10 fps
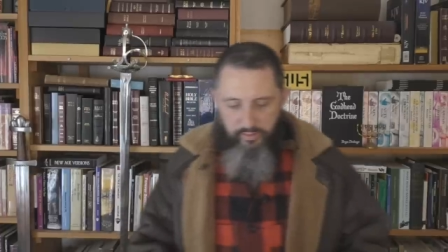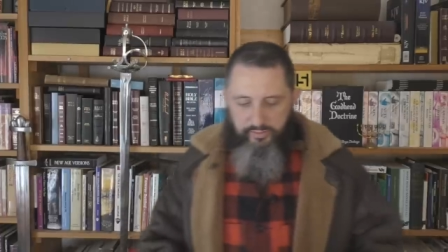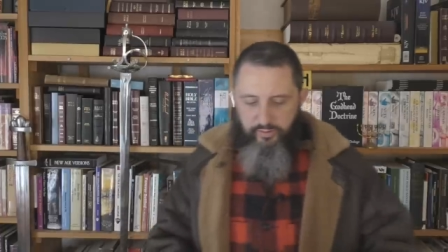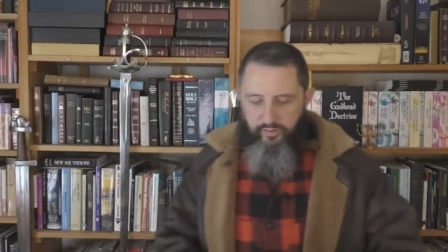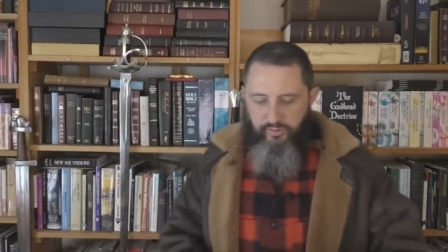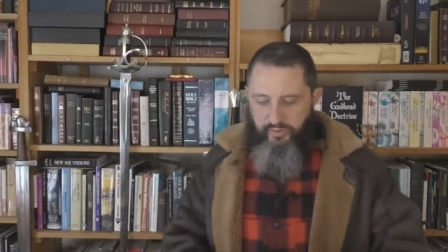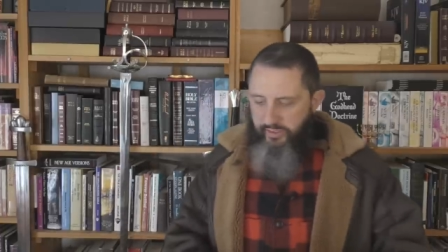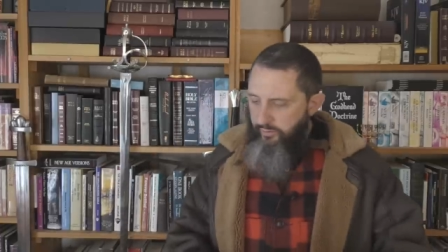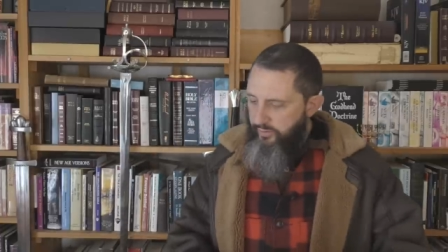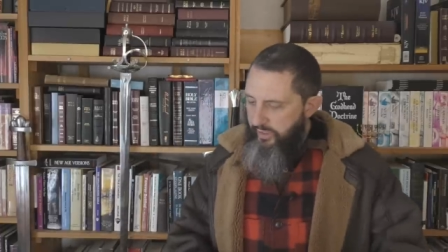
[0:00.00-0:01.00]
Let's go to
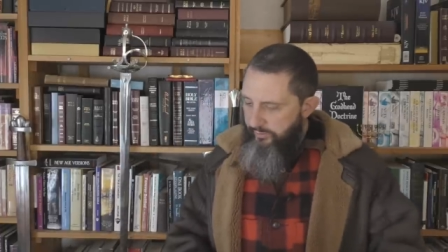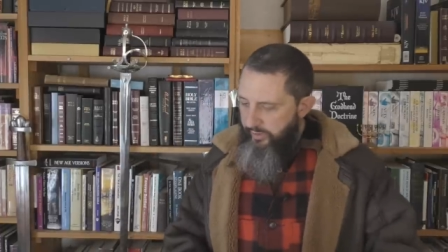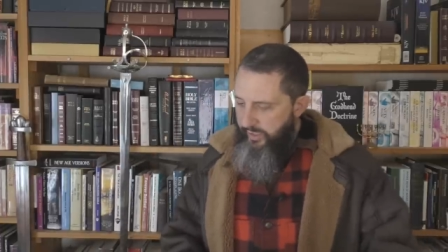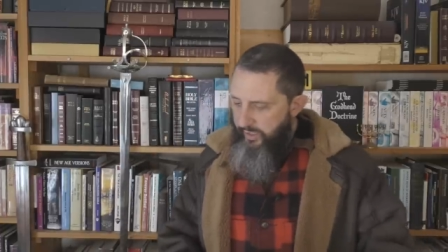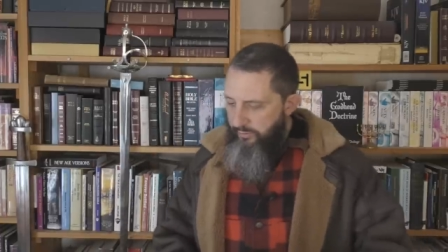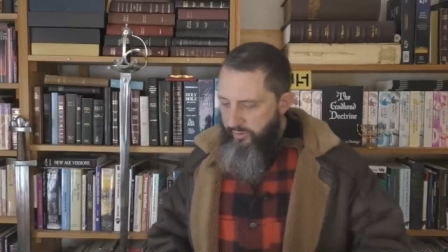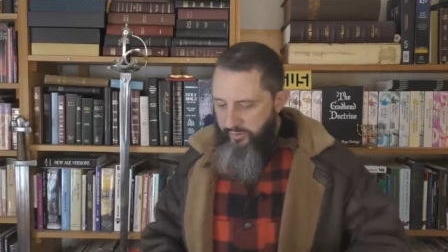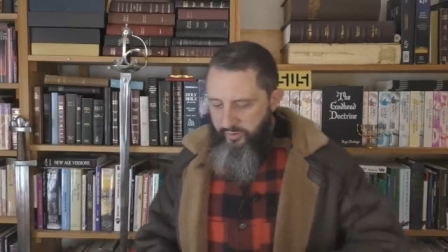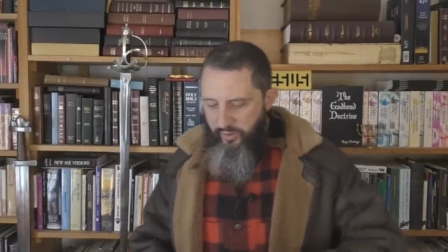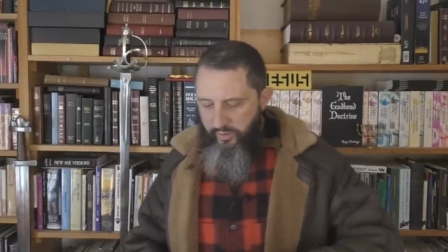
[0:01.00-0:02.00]
Ezekiel chapter 8. I'm going to
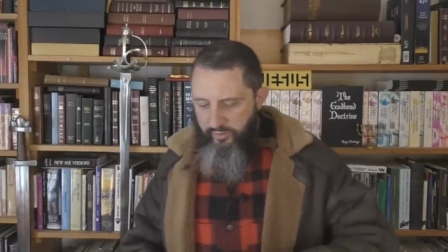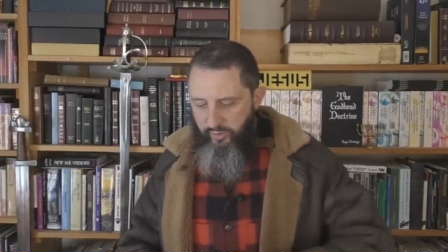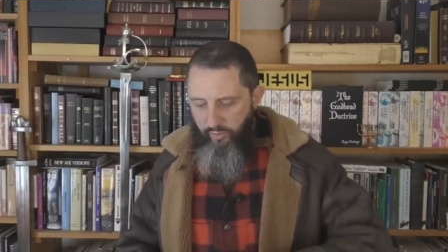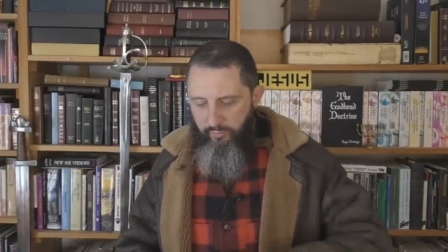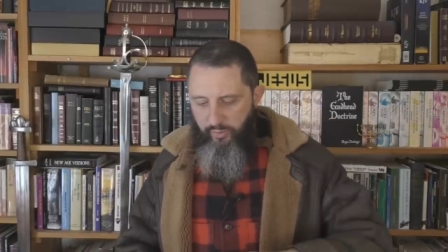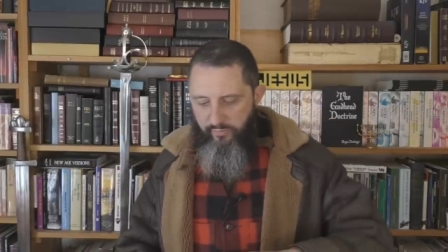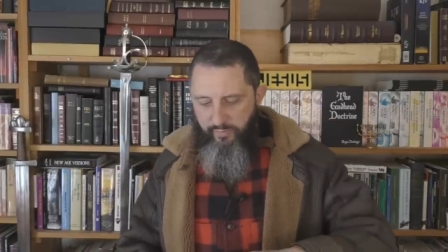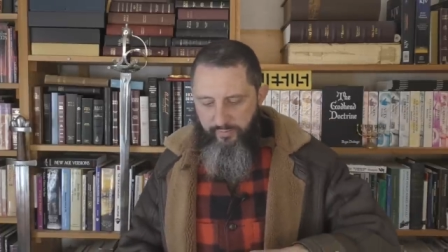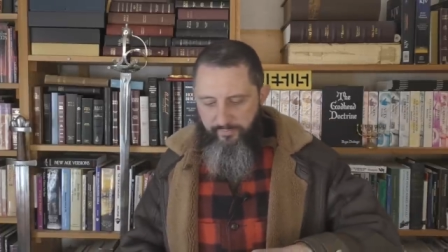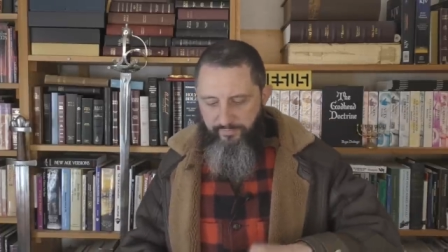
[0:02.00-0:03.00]
show you this whole
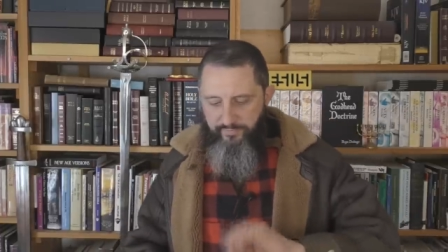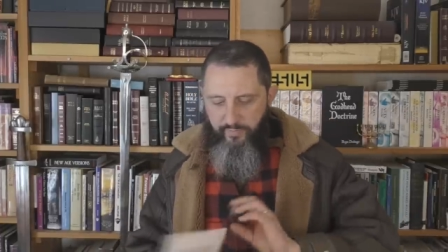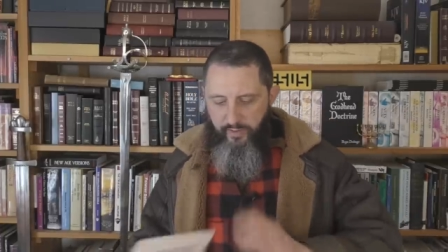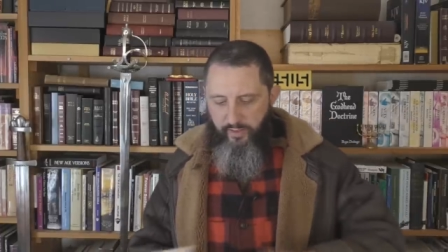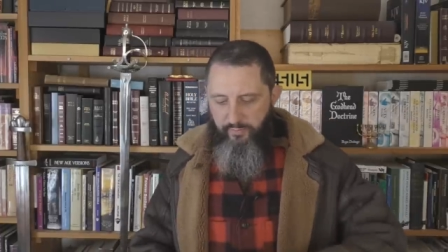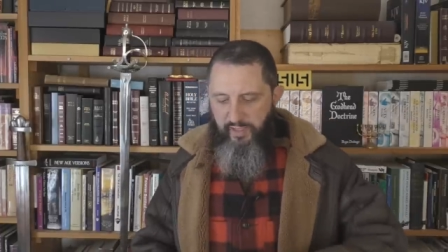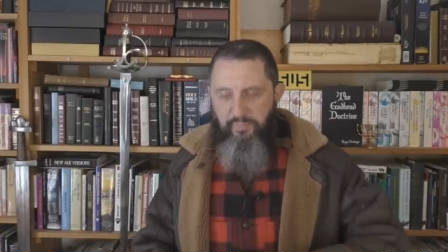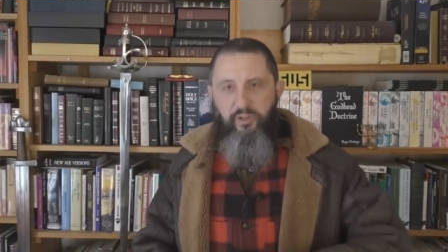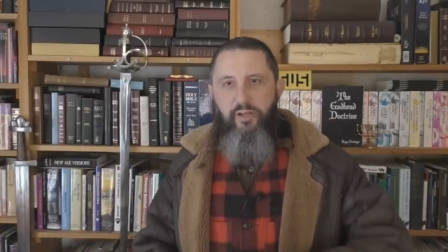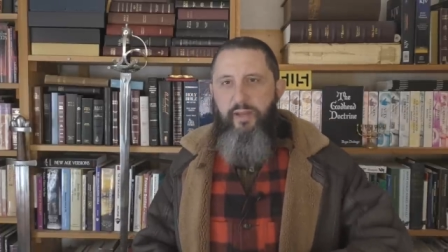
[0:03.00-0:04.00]
movement you know,
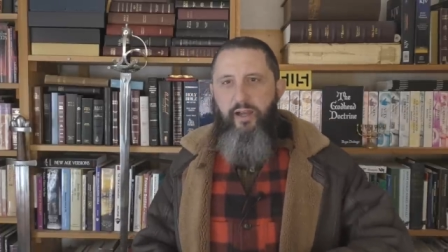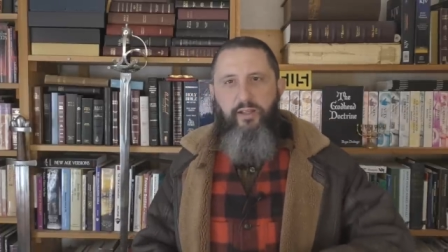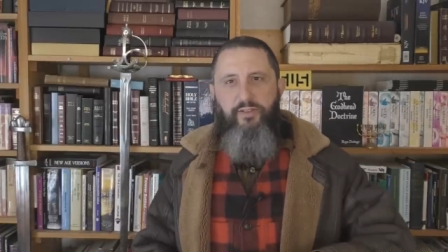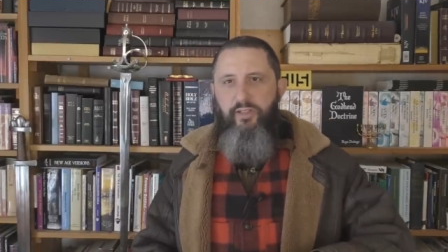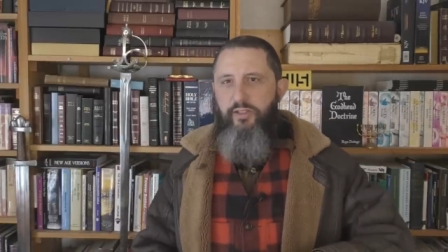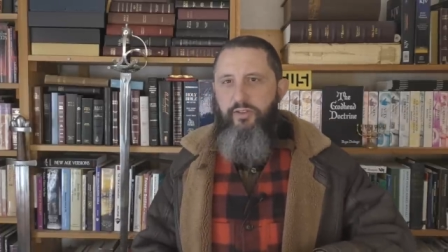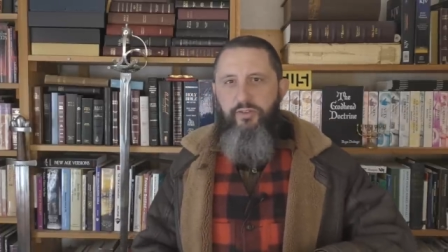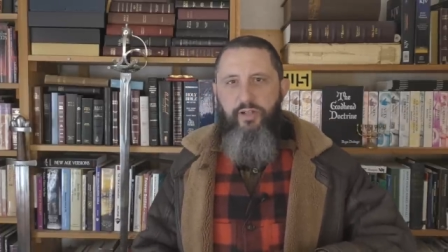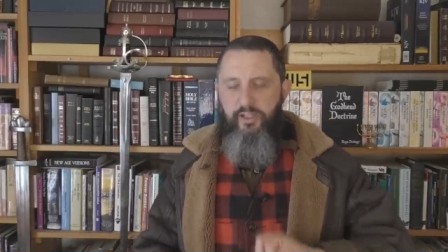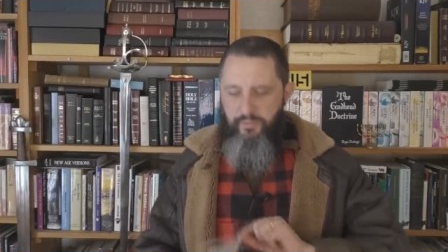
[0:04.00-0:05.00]
people come out. It's, it
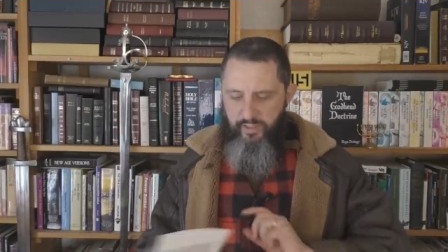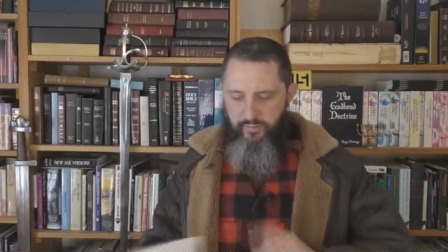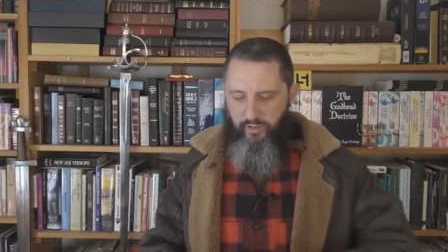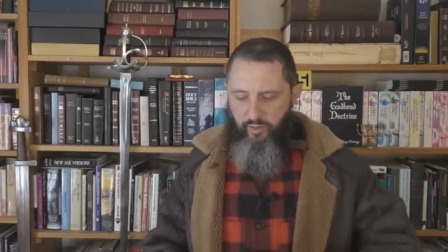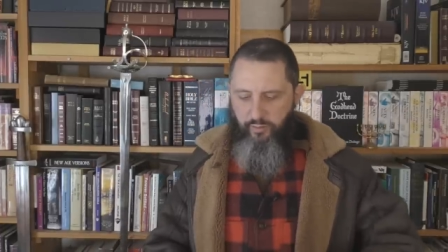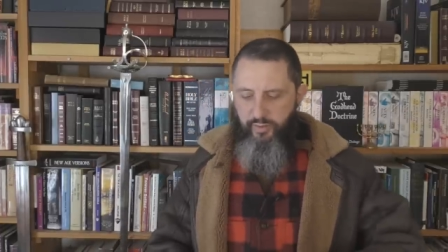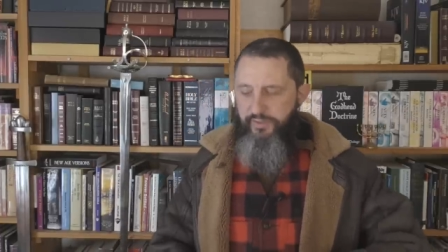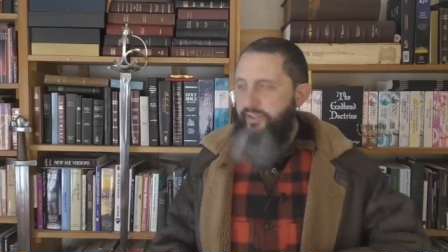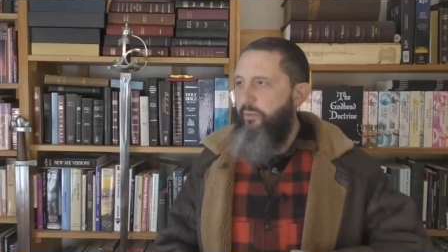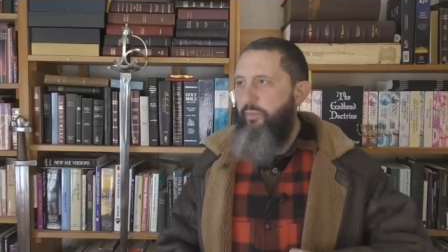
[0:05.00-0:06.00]
just cracks me up. Oh, we're
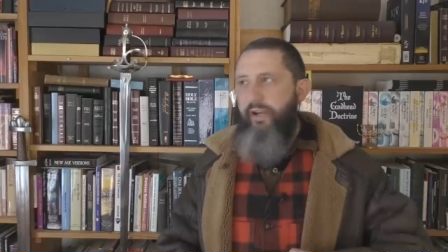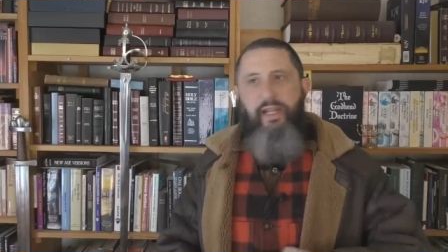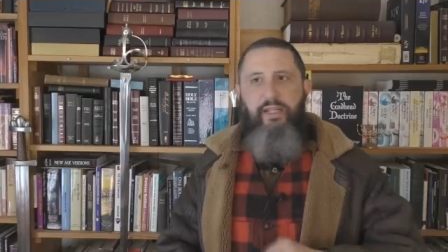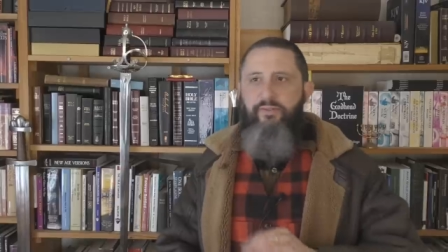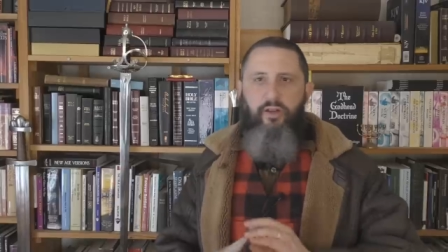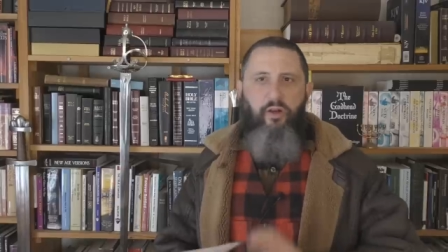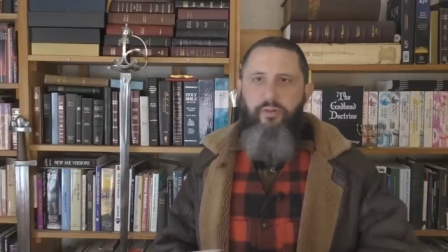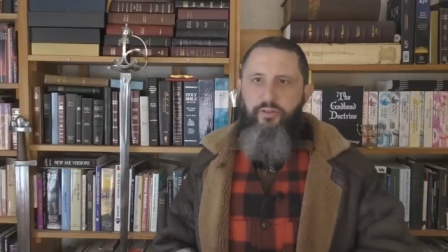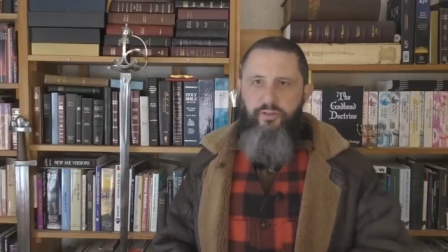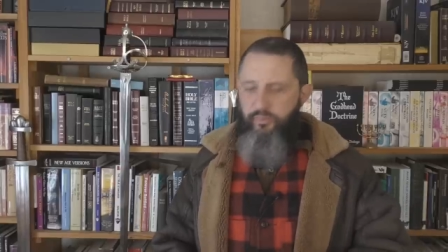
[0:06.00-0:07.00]
so brave. Oh,
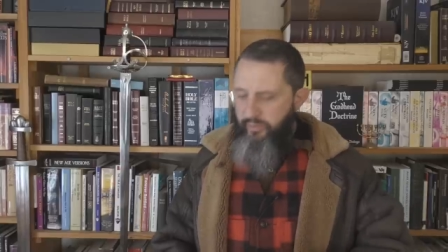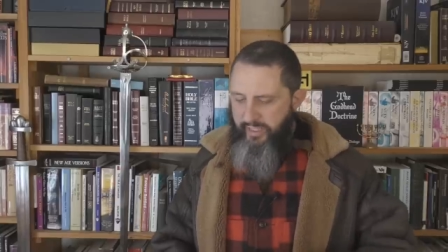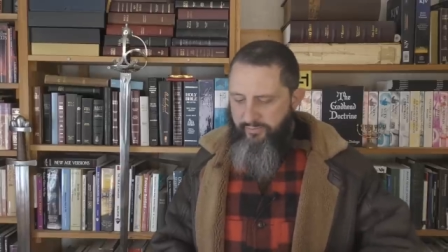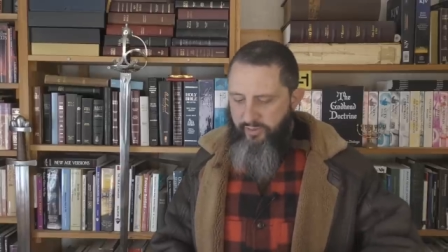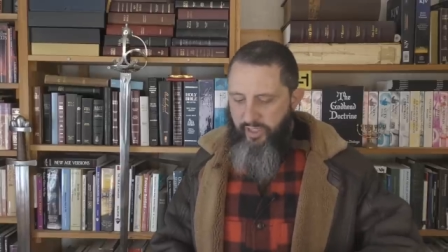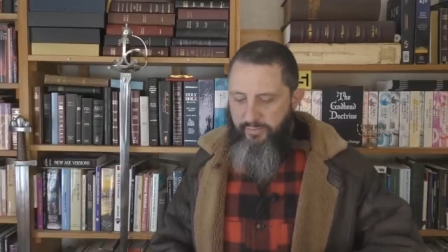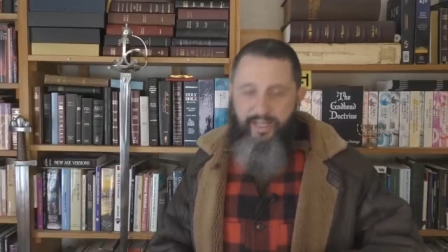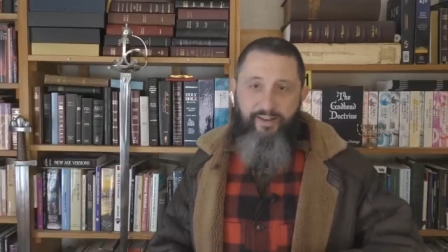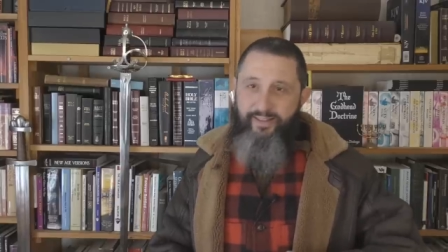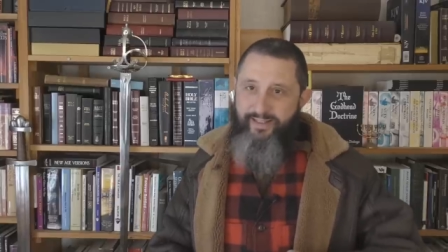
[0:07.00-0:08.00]
you're so brave. You're coming
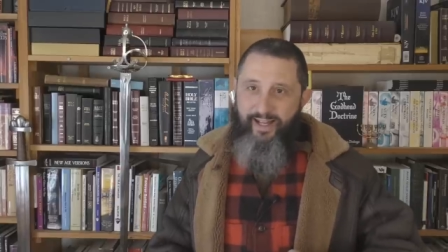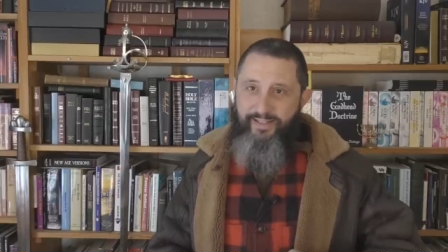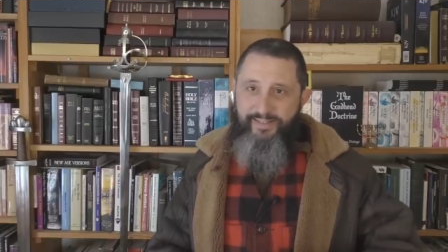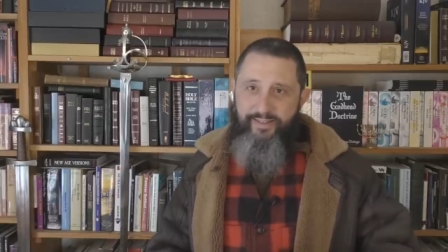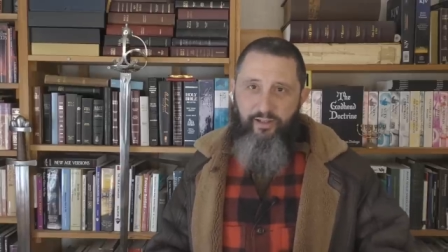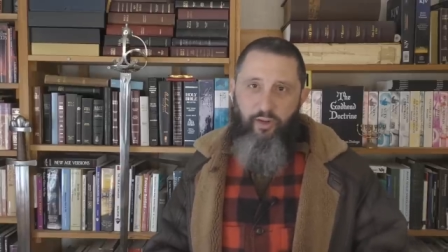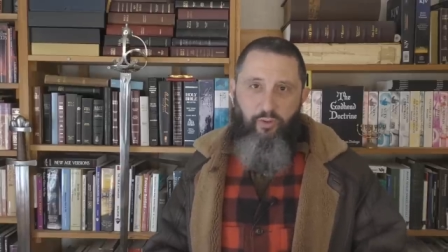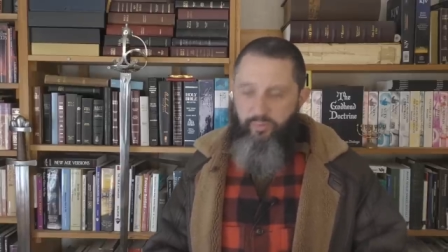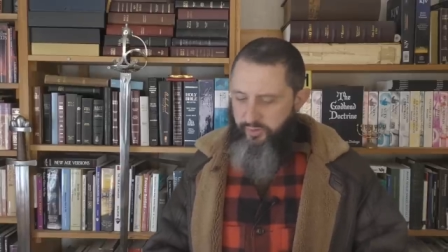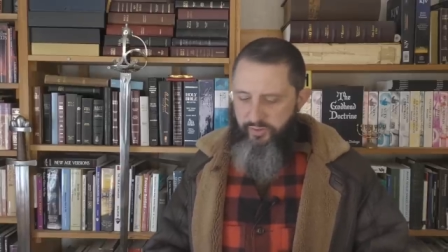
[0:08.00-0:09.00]
out of the closet.
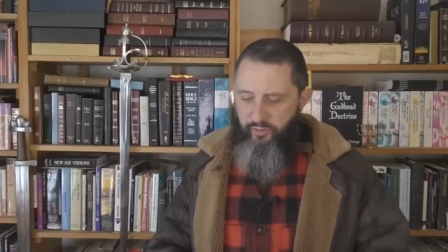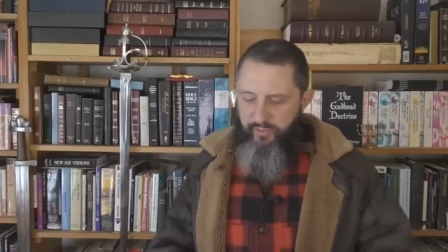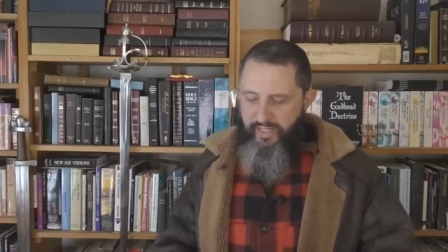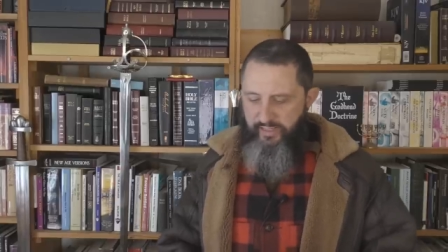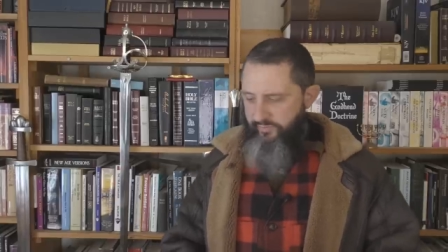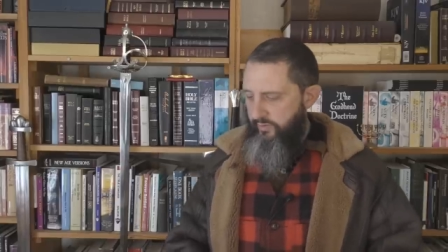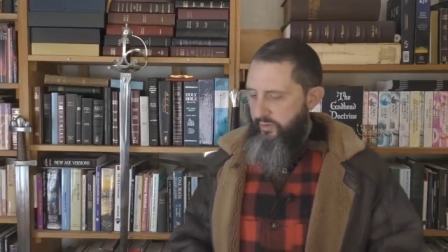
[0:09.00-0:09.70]
Oh, you're so brave.